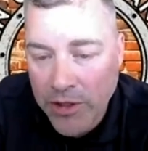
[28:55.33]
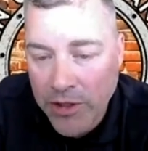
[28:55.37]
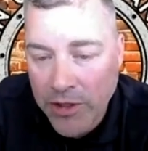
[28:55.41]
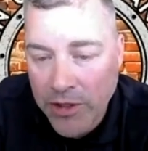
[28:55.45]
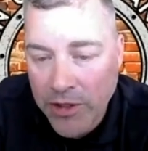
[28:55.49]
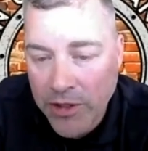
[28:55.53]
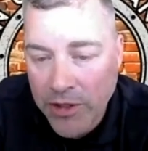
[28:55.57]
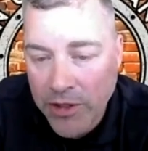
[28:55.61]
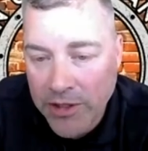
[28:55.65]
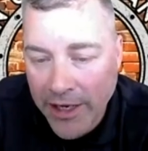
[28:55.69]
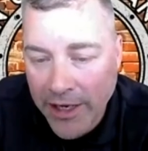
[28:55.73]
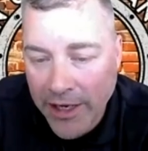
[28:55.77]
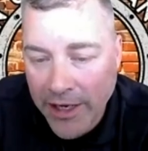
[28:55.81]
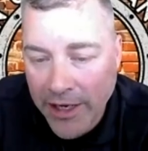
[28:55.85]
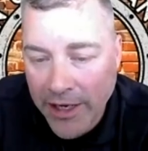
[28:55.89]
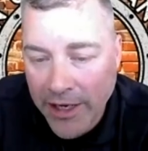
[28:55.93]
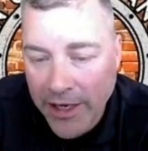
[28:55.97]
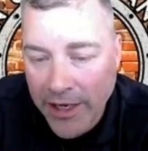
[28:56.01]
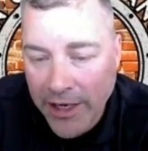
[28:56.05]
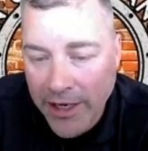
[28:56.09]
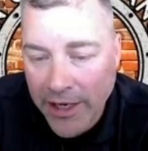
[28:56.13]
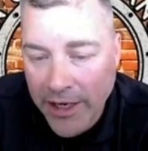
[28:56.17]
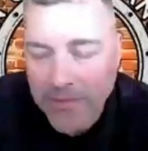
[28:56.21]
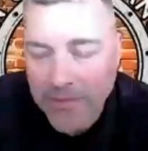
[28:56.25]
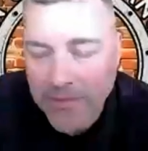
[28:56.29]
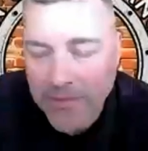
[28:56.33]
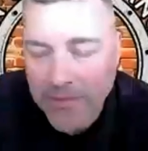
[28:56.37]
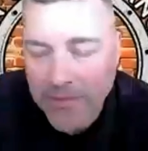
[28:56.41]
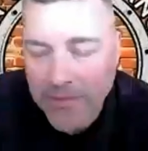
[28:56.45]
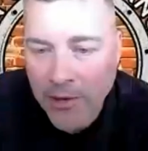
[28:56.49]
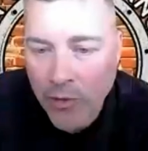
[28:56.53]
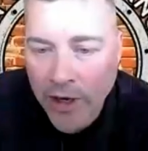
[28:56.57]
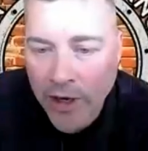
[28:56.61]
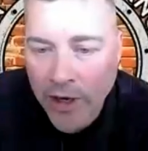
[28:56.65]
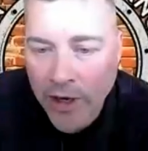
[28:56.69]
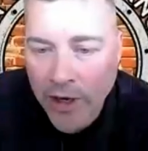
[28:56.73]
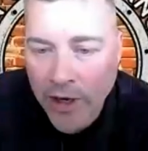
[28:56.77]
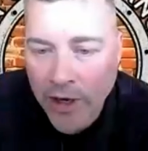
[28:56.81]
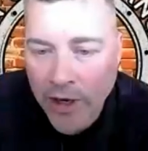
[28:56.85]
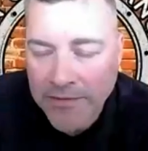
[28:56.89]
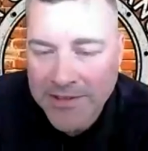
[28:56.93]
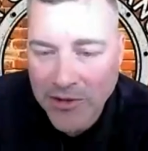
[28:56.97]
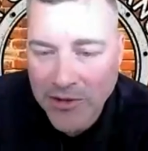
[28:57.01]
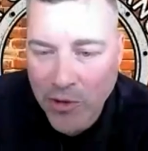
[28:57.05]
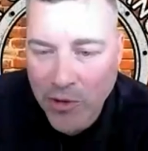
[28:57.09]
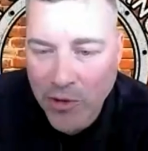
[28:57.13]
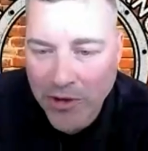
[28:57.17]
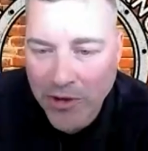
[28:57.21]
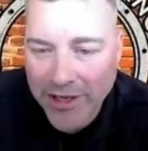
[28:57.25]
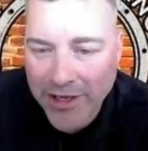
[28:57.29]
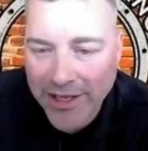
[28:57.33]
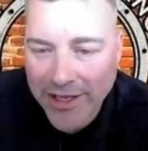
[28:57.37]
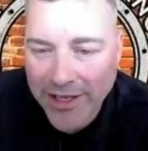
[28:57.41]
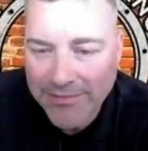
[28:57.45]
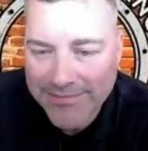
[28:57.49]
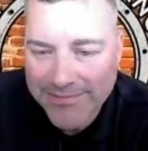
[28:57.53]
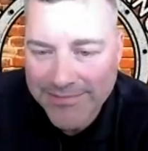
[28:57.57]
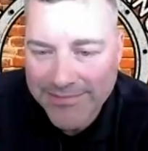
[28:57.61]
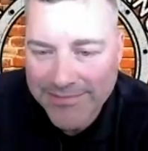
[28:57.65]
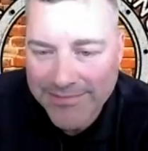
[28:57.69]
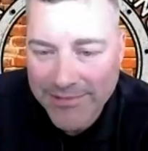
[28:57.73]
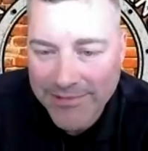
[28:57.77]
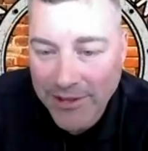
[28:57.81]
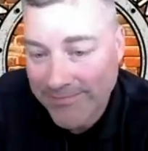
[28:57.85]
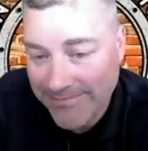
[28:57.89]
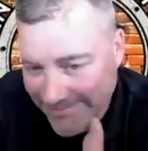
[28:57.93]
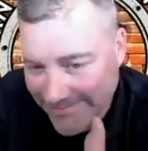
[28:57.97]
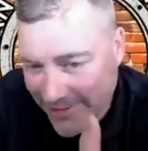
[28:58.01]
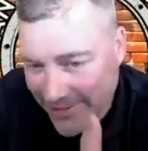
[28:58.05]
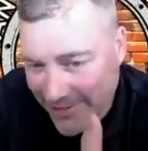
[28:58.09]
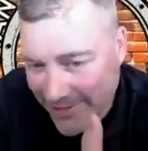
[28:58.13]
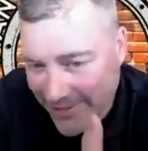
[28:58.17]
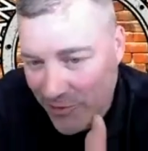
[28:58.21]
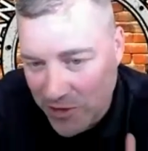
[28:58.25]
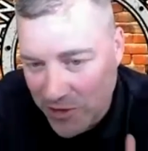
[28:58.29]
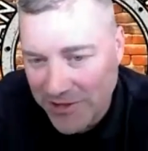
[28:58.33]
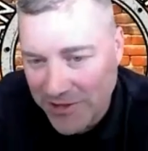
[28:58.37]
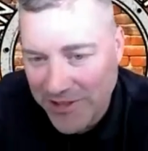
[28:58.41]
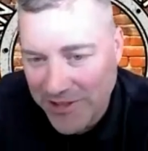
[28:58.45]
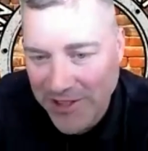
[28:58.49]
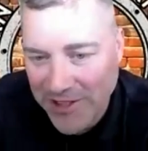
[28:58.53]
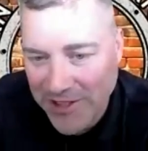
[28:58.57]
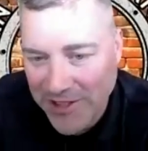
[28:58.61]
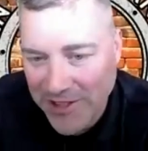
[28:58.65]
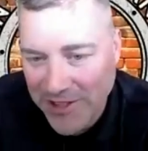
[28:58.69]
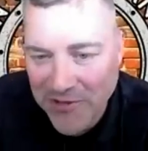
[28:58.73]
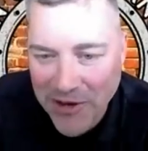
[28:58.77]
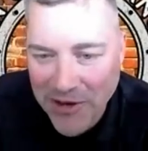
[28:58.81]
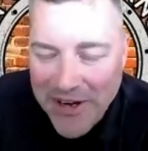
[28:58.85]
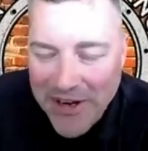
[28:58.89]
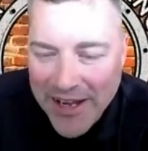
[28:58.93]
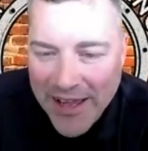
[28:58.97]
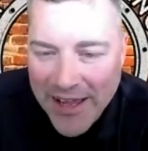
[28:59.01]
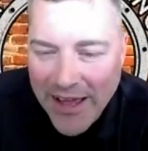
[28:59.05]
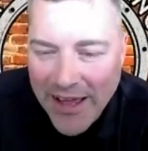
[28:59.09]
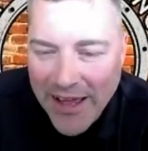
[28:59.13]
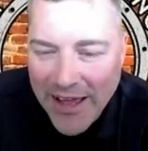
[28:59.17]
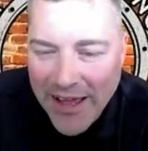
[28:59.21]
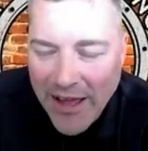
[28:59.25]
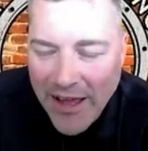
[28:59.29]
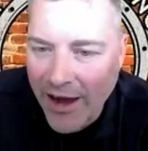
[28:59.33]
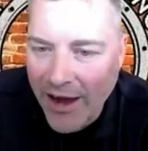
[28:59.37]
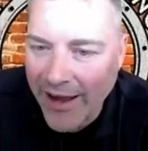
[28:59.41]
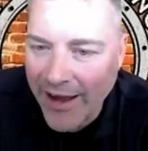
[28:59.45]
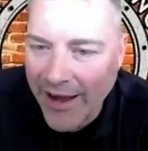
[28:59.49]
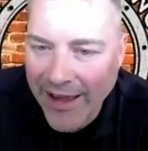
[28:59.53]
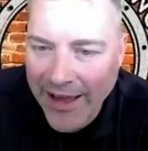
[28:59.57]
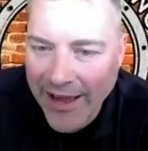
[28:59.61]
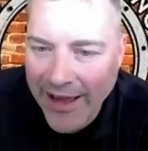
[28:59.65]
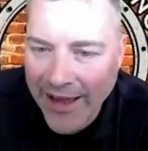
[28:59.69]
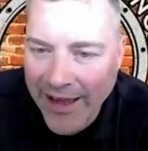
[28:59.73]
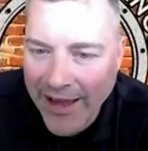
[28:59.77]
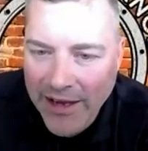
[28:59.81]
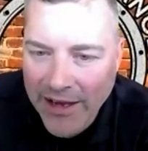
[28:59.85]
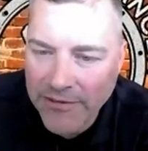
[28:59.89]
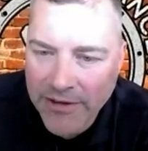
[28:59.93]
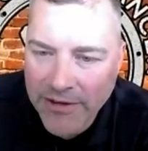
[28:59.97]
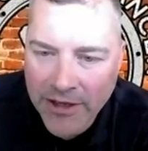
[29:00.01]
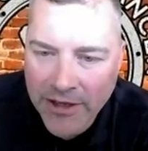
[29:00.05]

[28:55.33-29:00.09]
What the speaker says: Being retired and my wife's still working, unfortunately for her, I